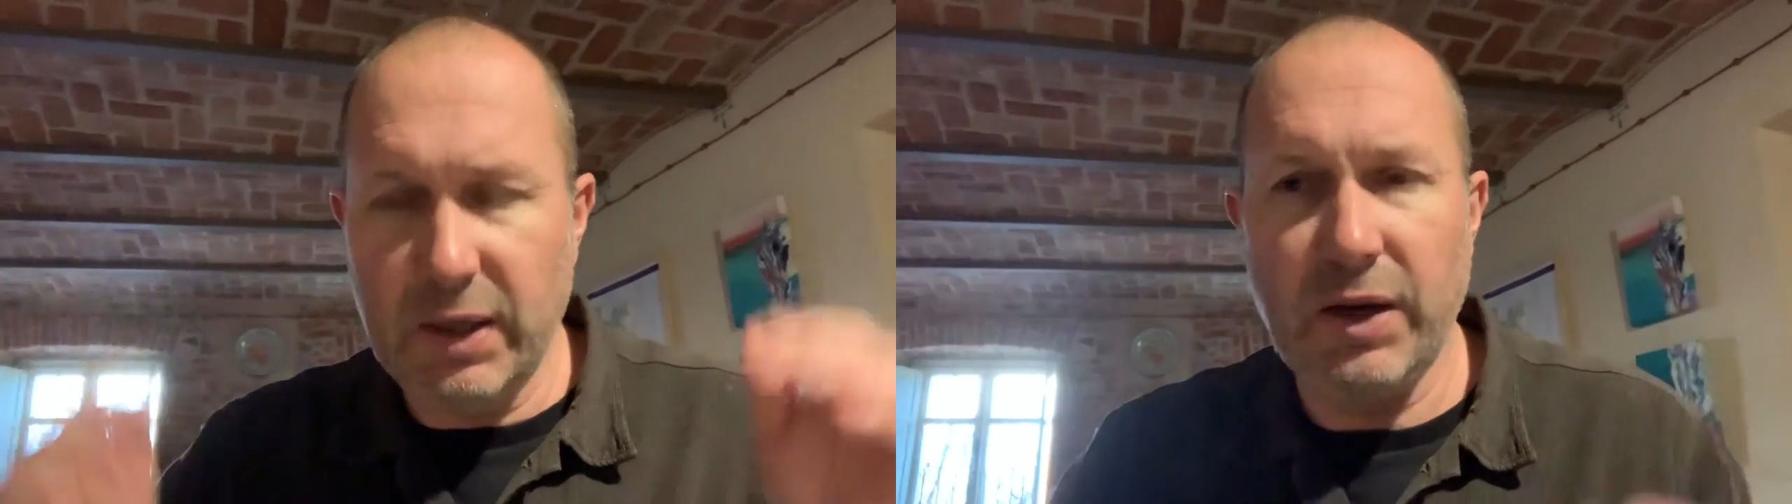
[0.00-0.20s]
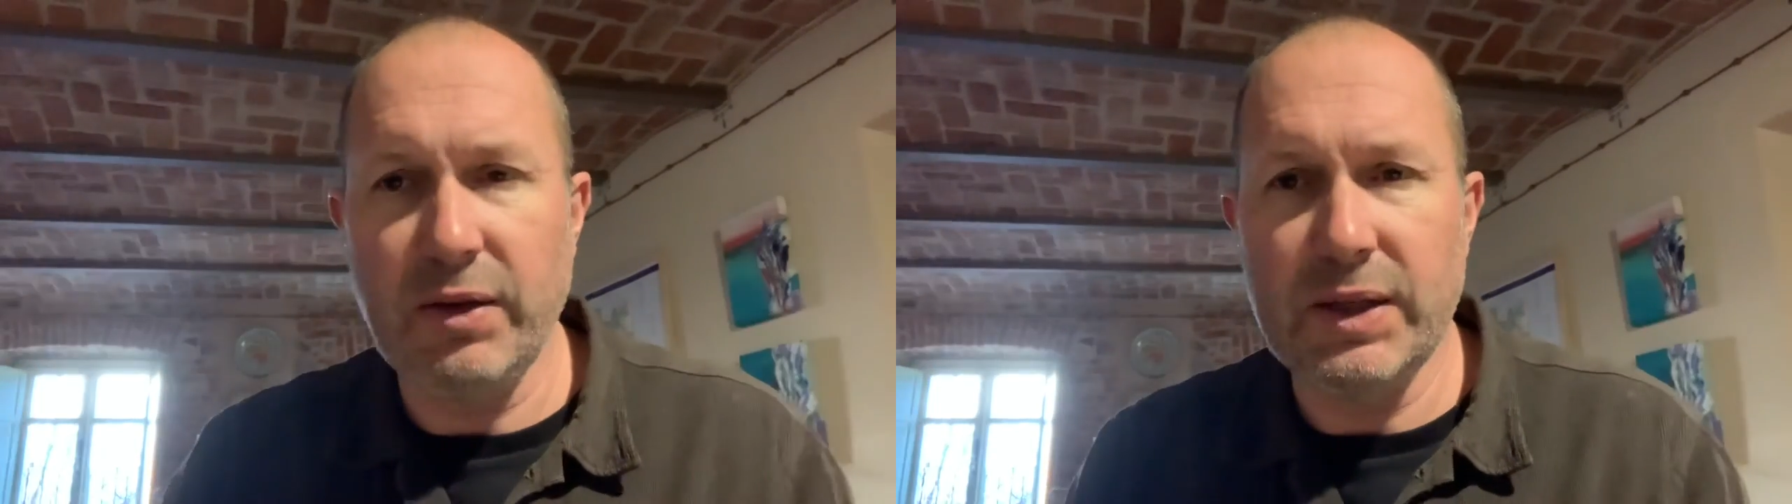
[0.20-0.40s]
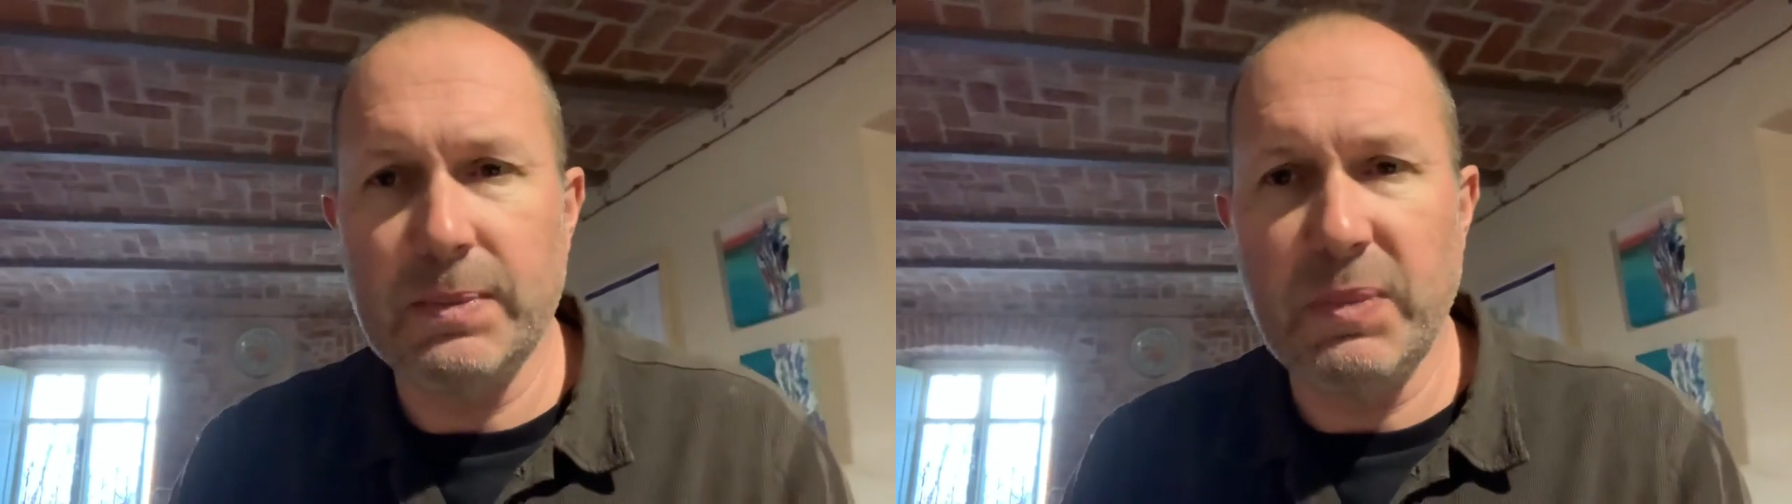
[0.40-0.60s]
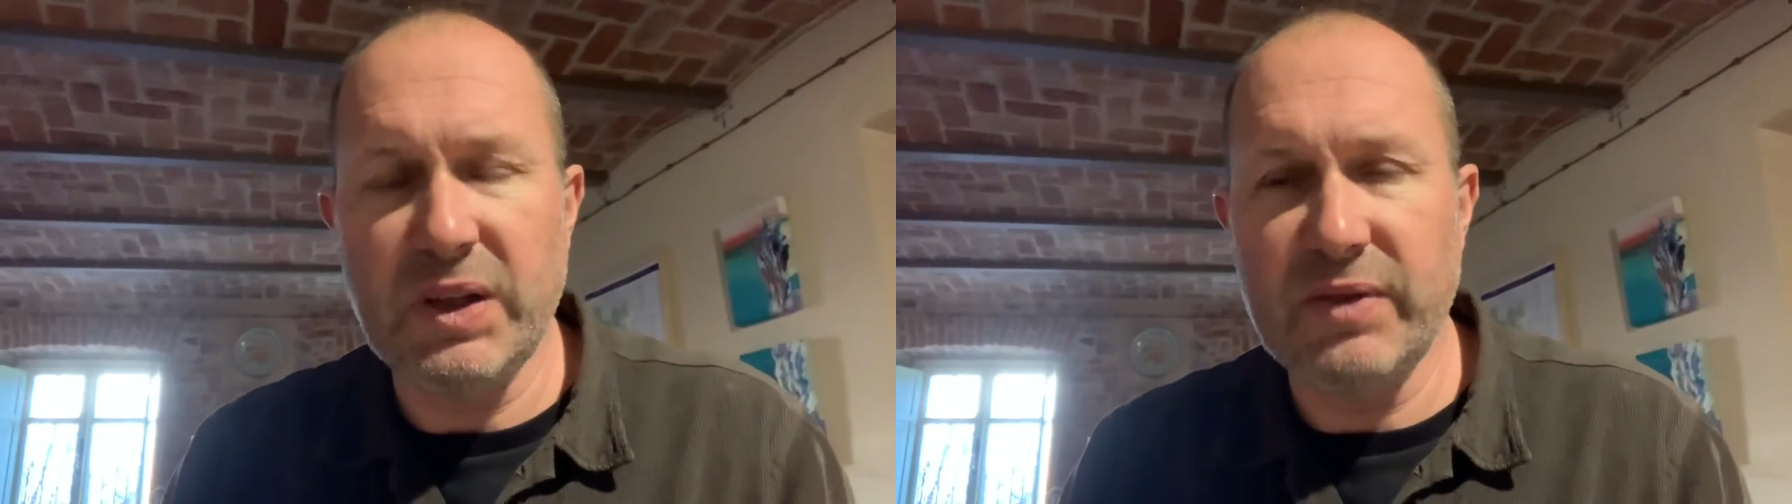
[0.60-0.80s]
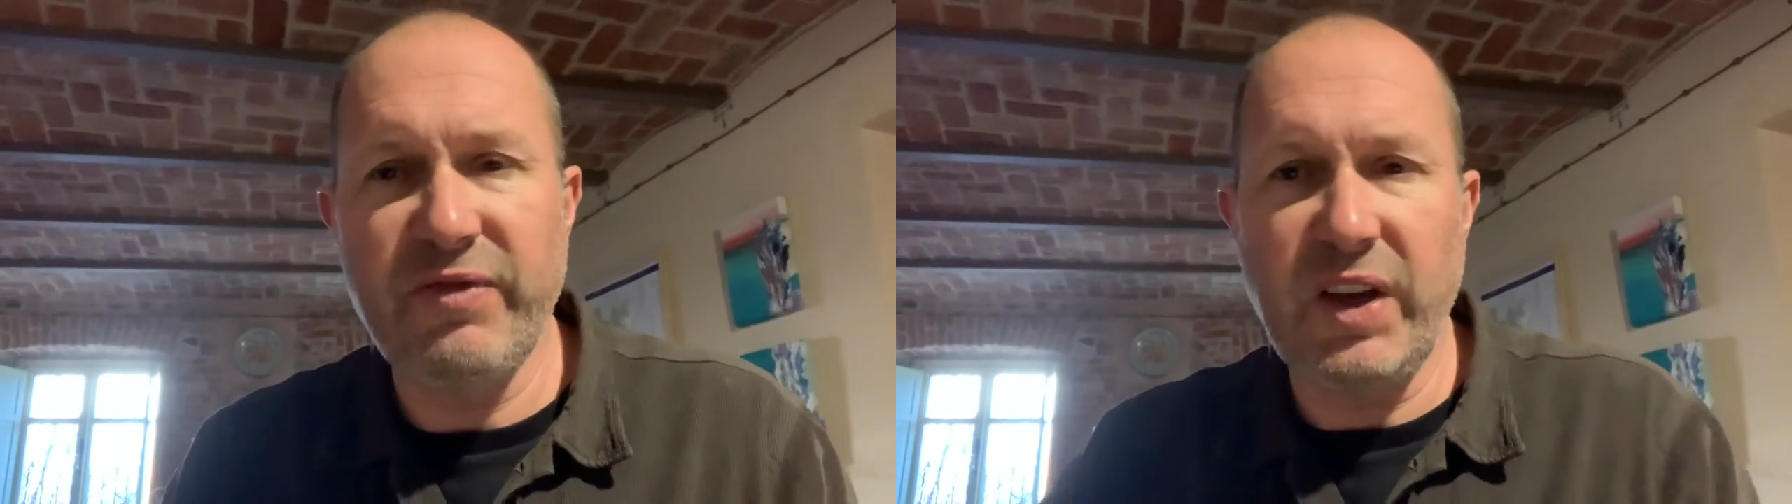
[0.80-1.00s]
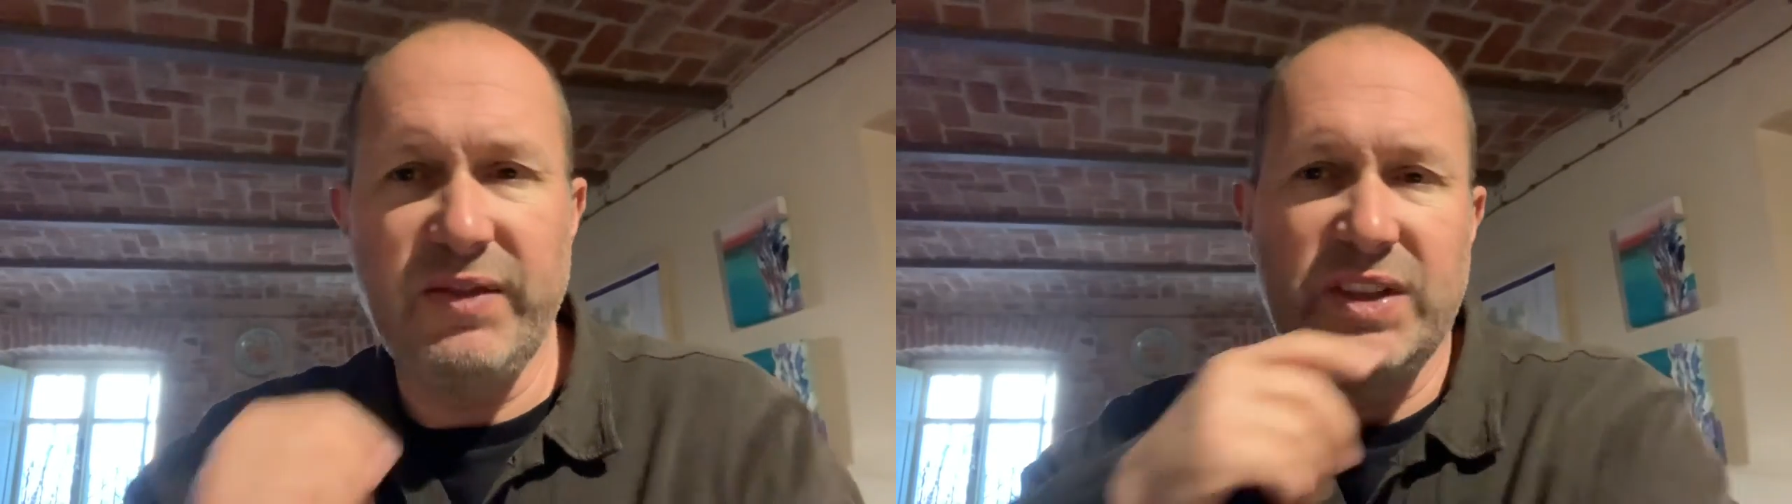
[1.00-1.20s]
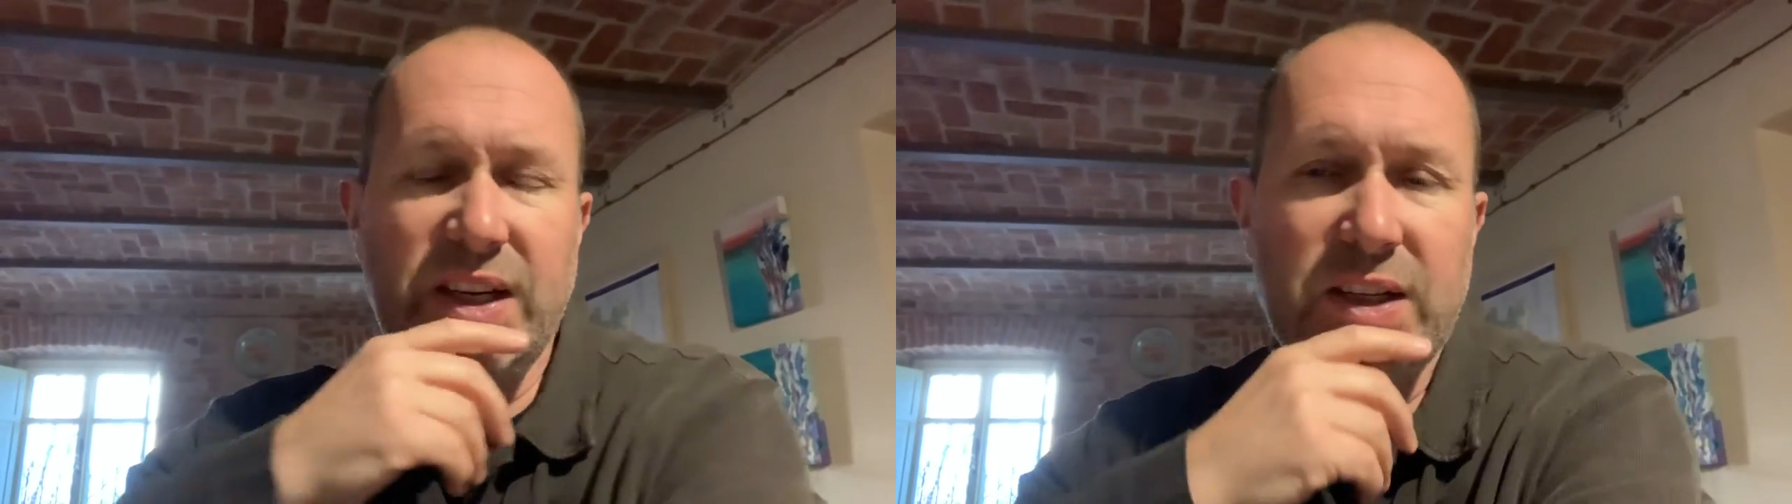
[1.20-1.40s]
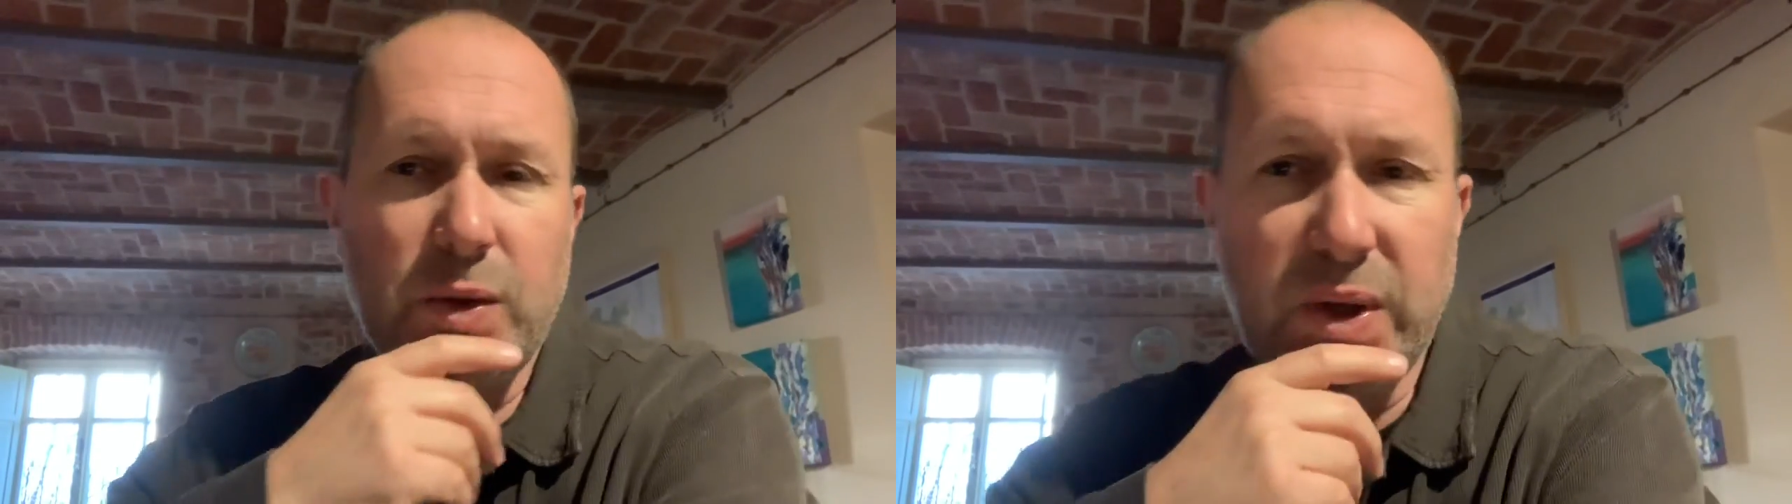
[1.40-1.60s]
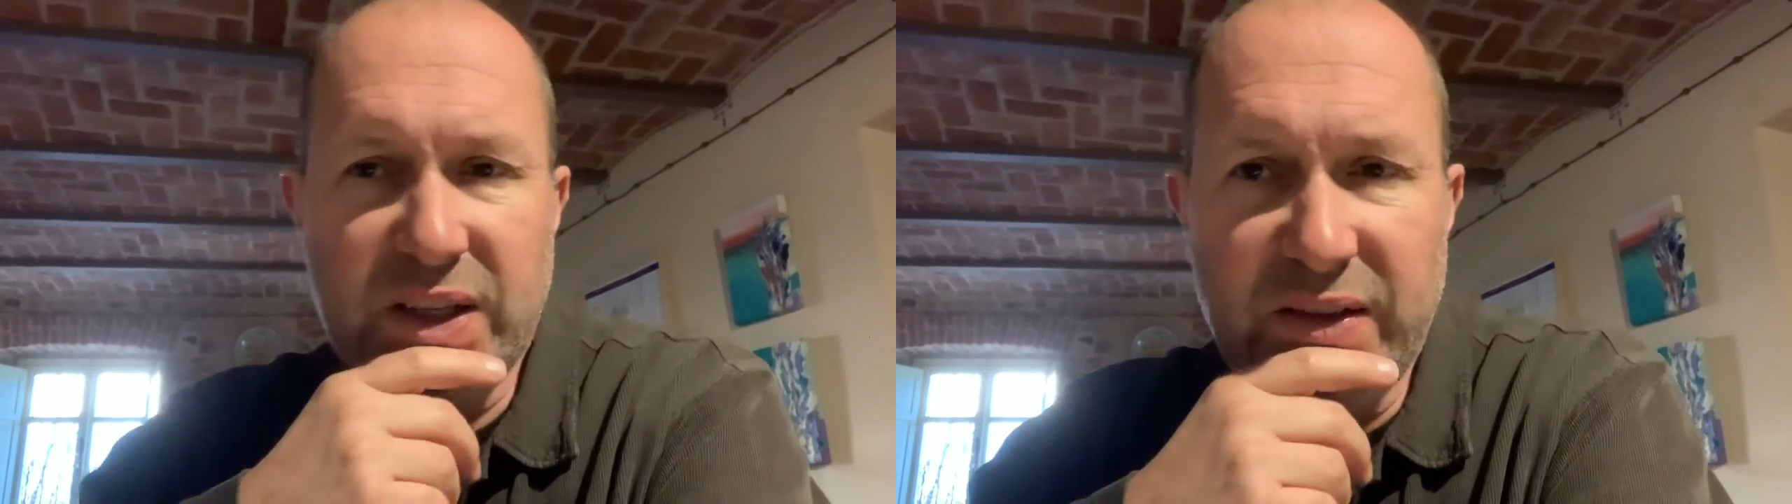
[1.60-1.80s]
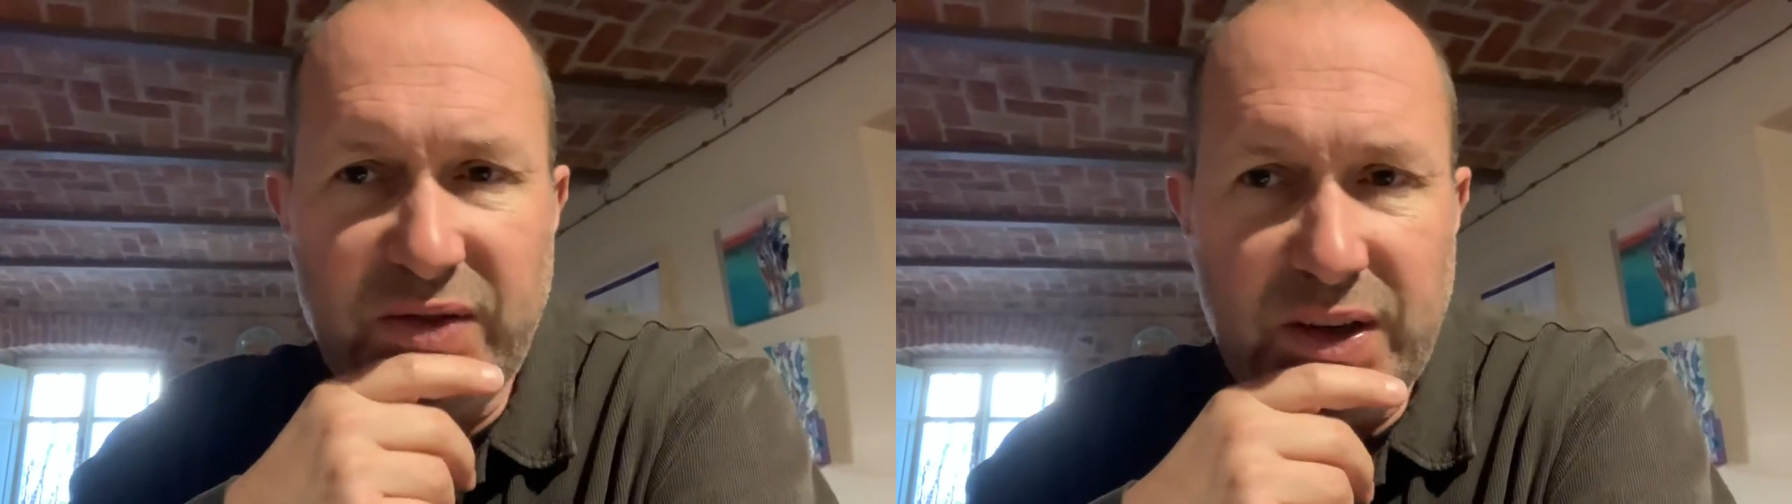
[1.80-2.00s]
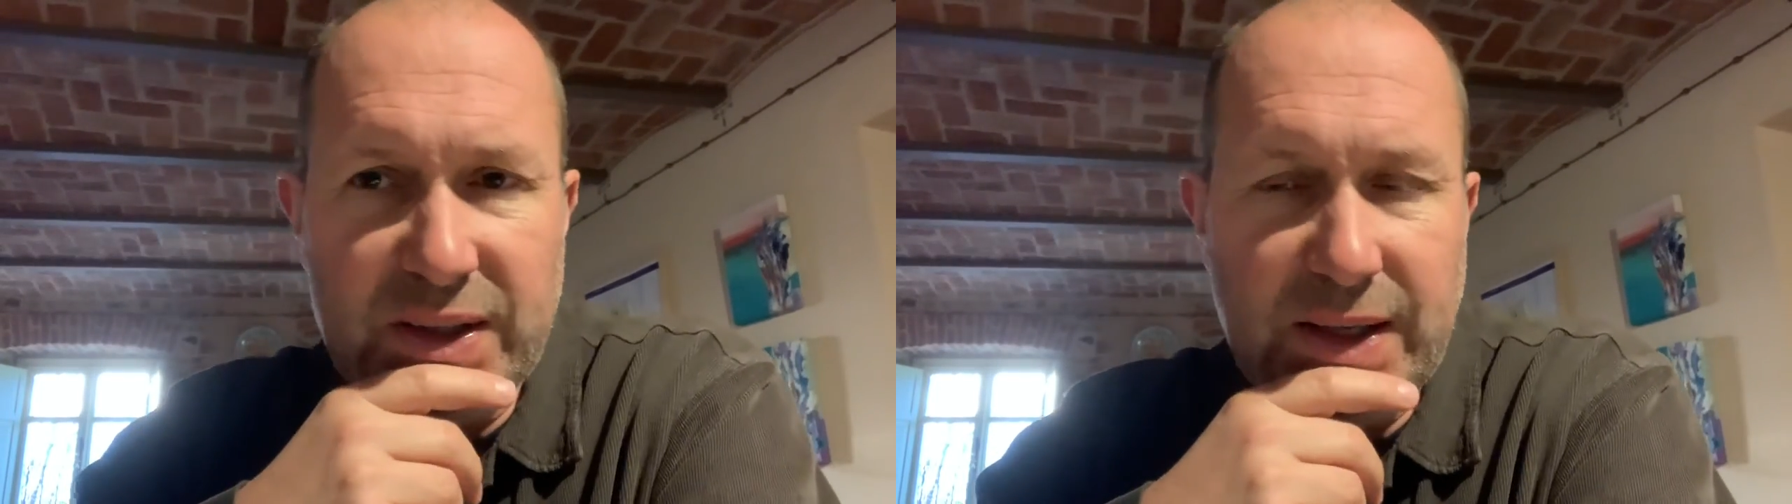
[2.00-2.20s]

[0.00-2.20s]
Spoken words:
You know, there's 5-6 quid difference